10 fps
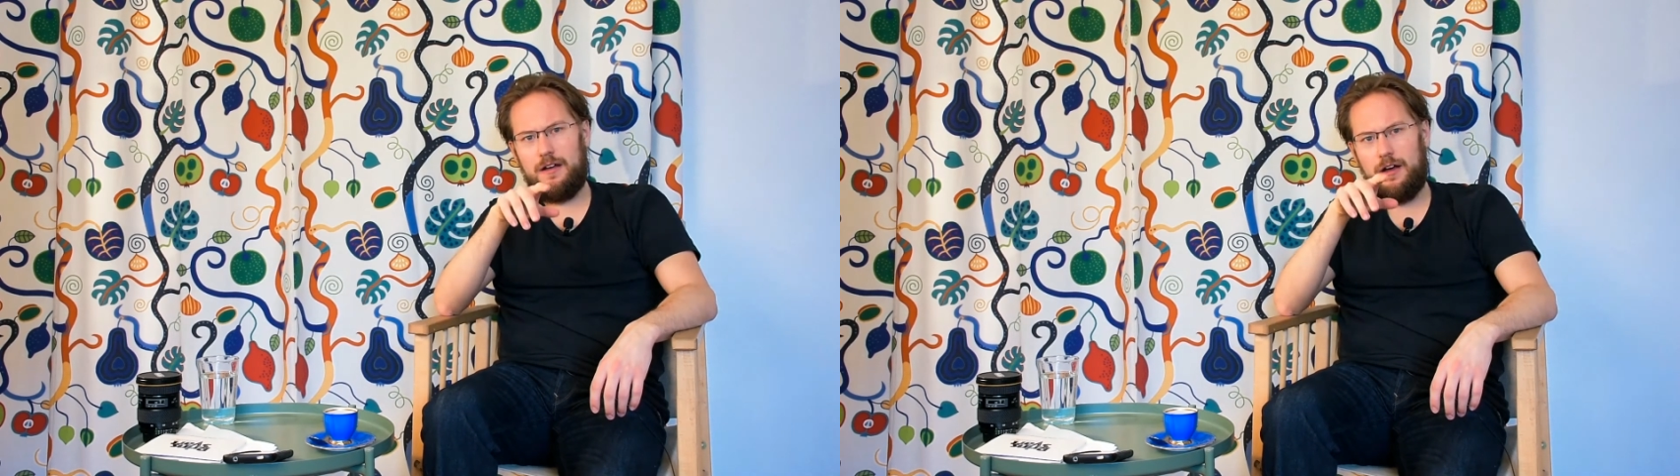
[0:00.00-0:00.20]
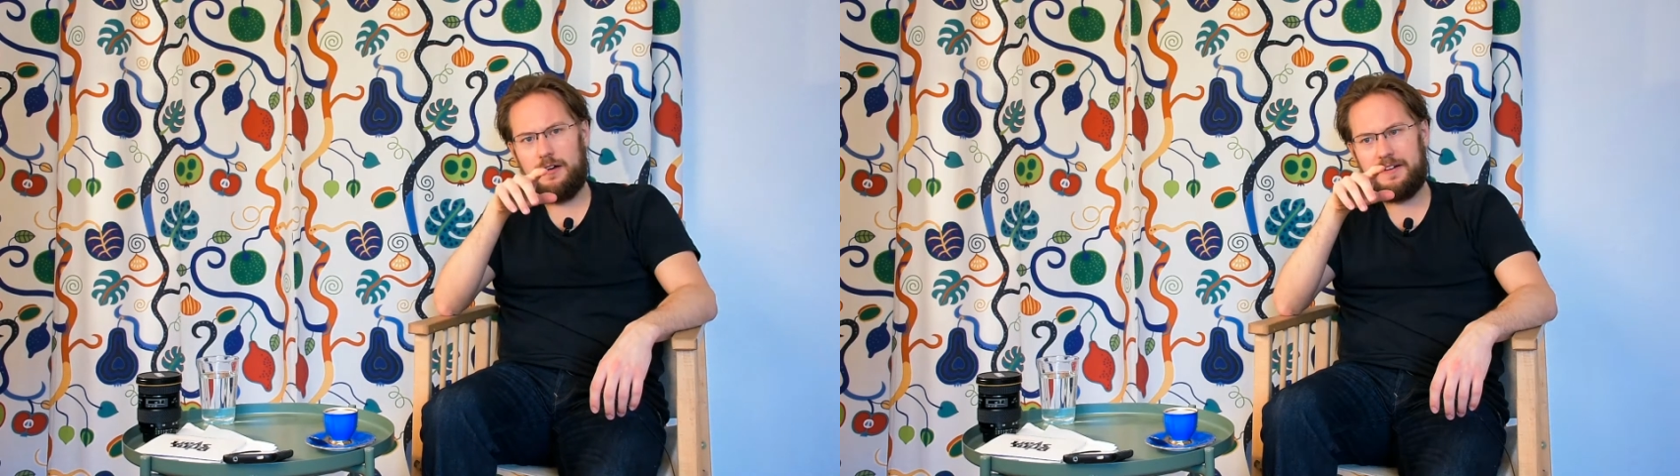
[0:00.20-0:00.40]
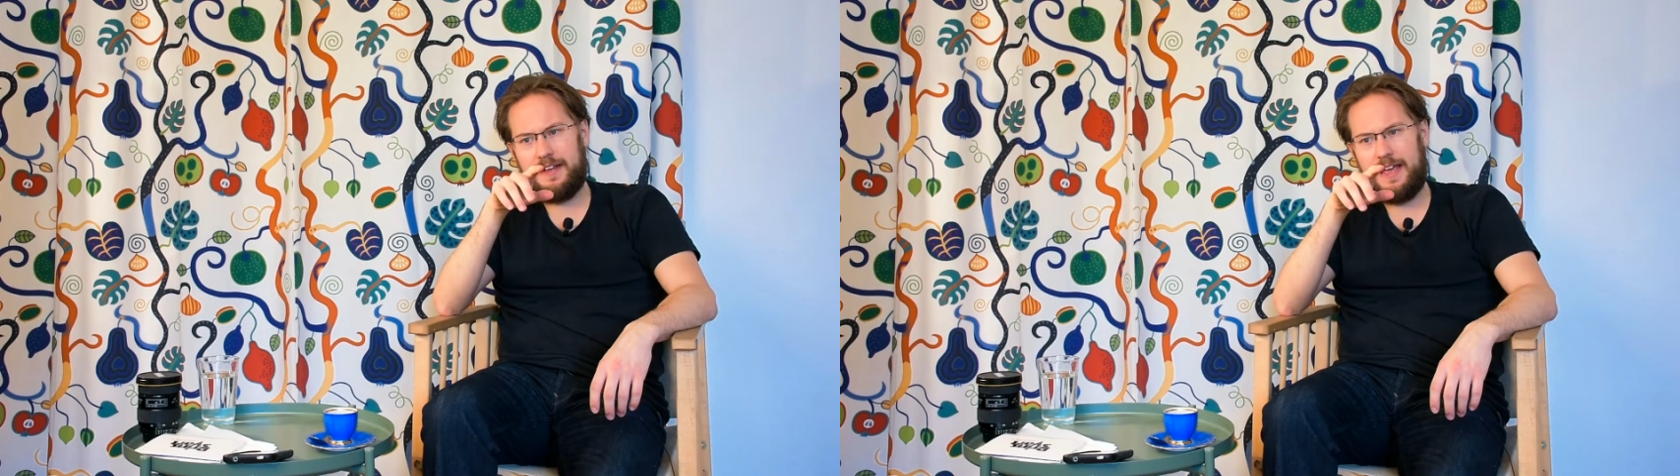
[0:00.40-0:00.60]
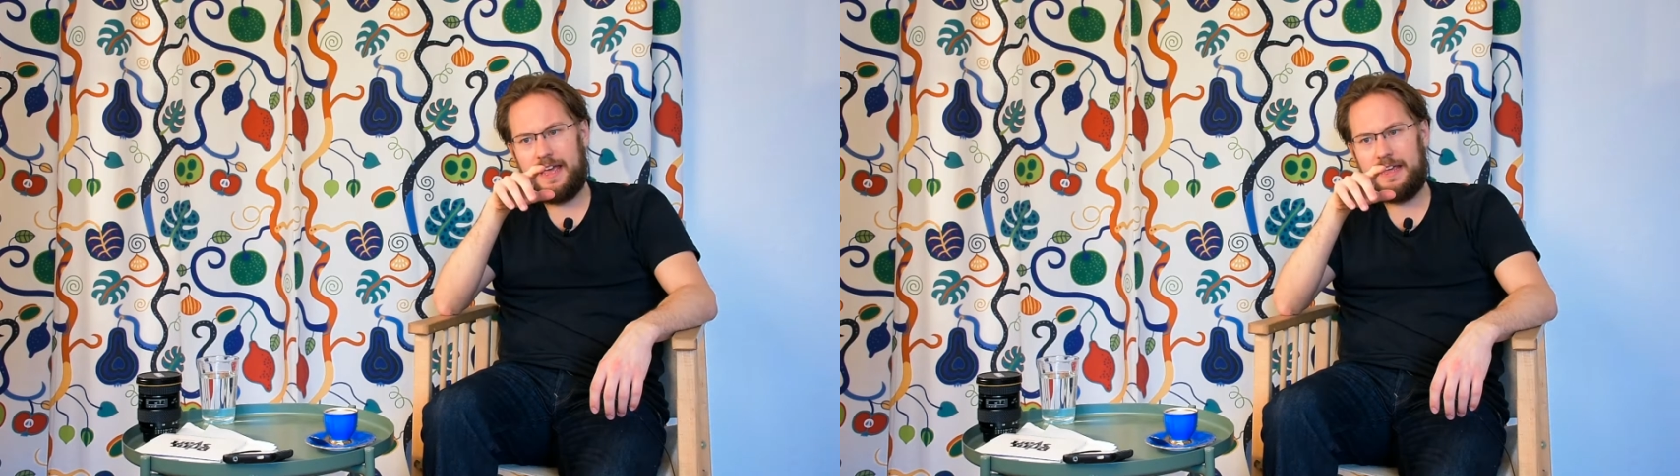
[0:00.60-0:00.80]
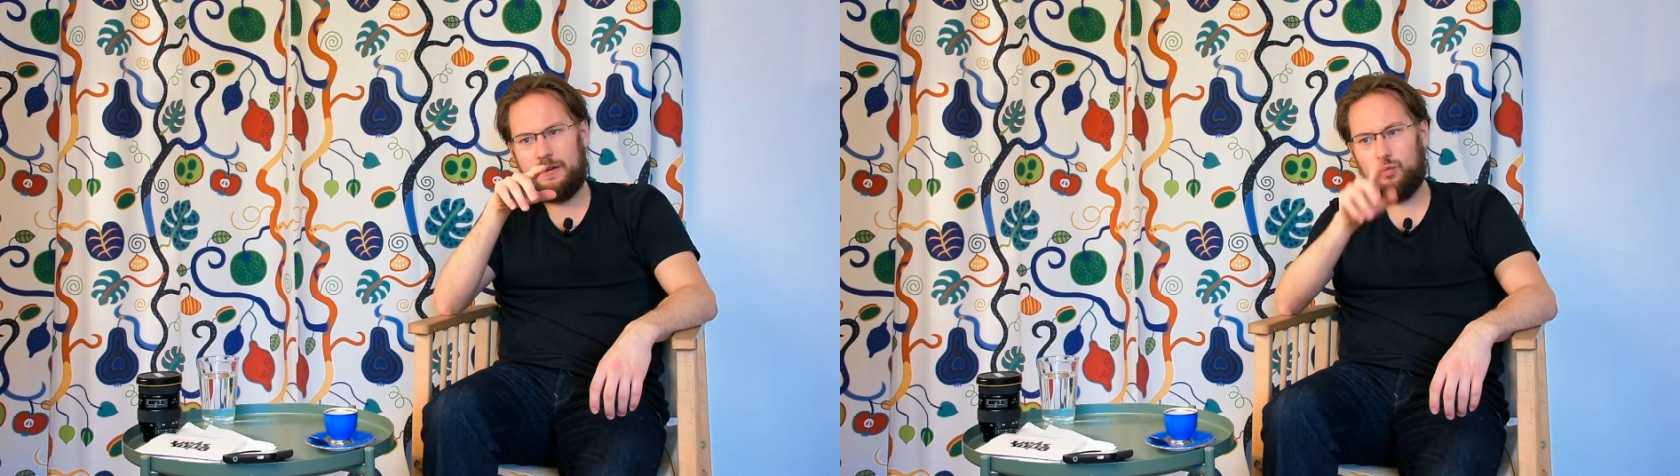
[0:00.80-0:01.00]
on
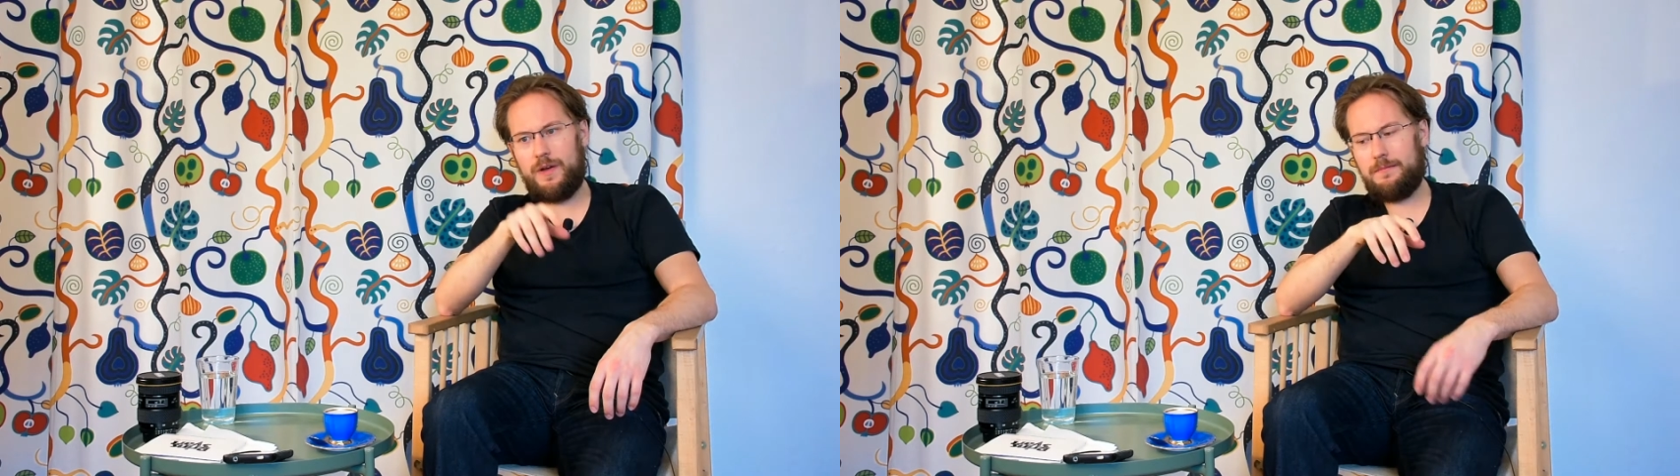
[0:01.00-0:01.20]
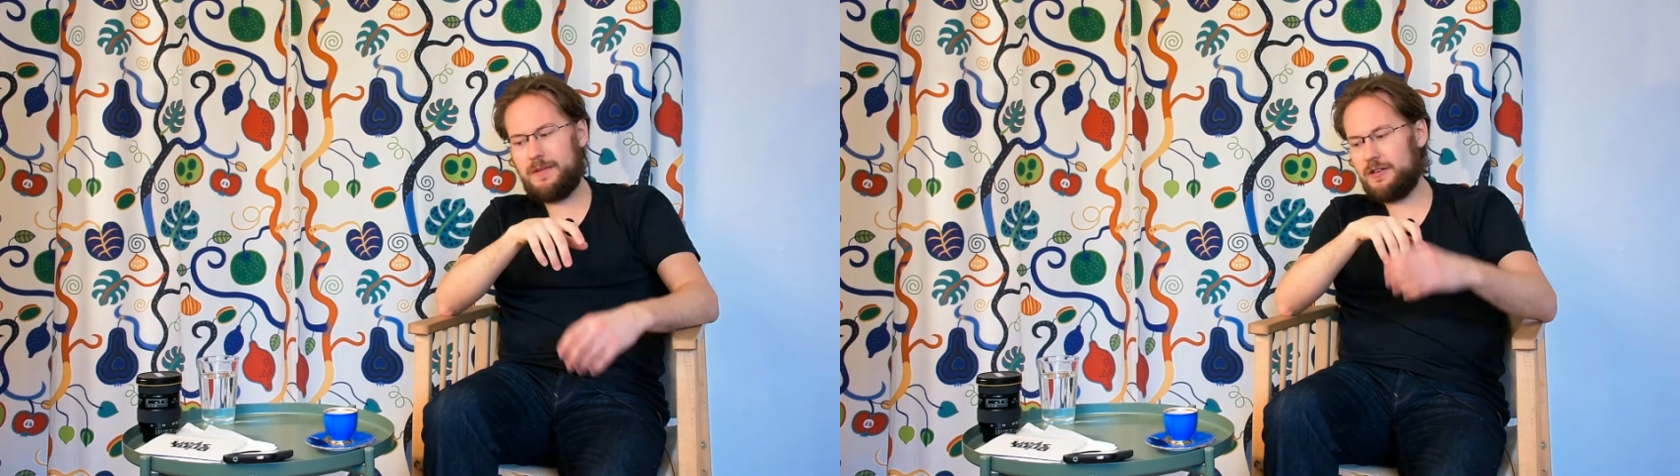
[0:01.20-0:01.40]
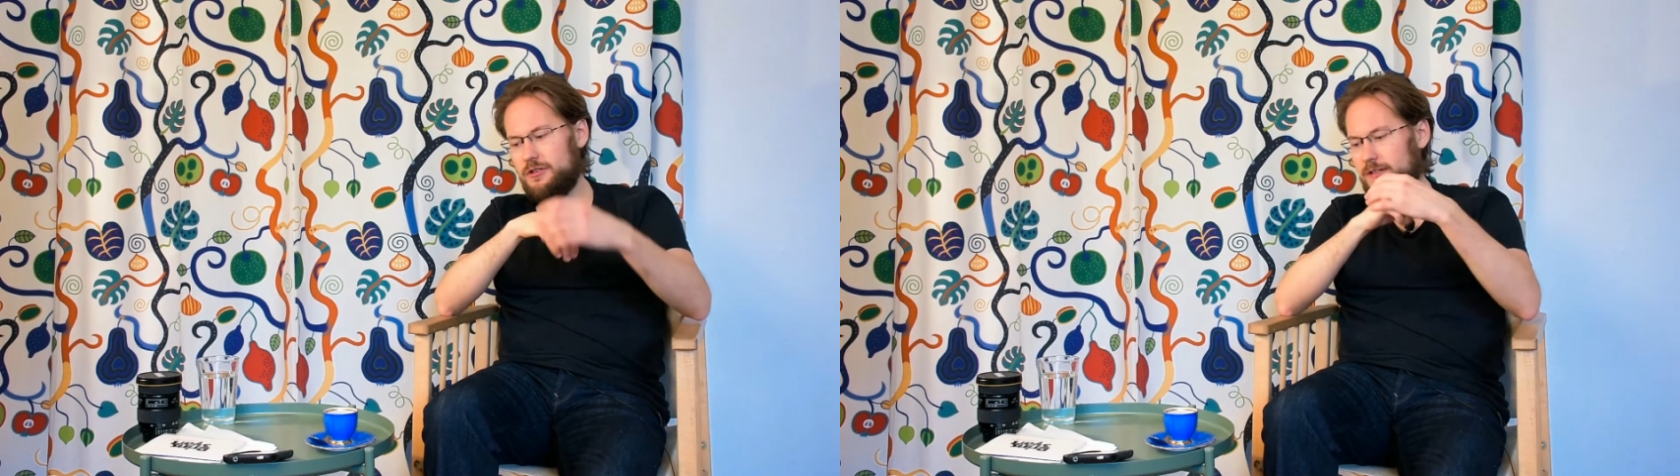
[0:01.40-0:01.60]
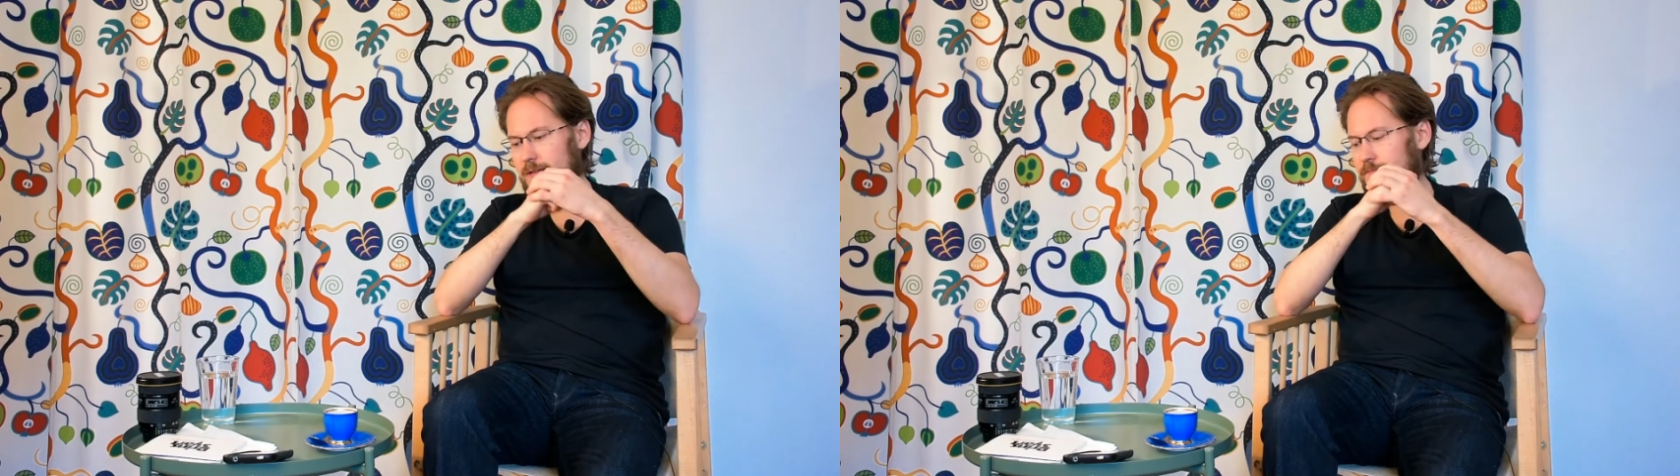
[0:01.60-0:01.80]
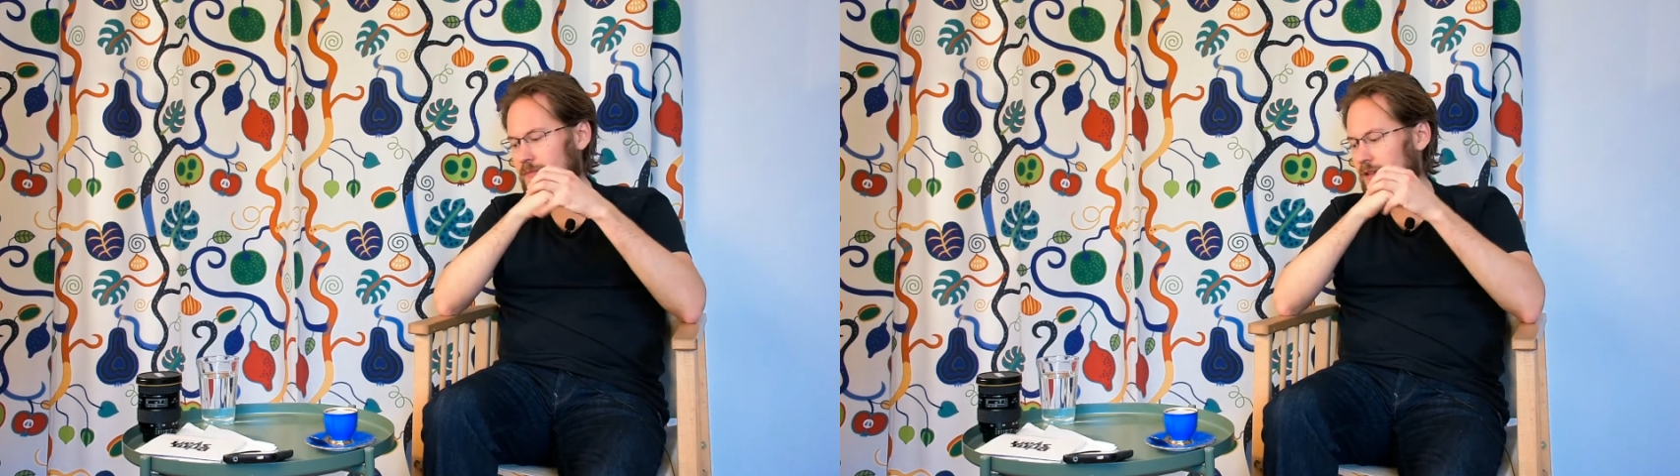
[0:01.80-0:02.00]
a whim actually.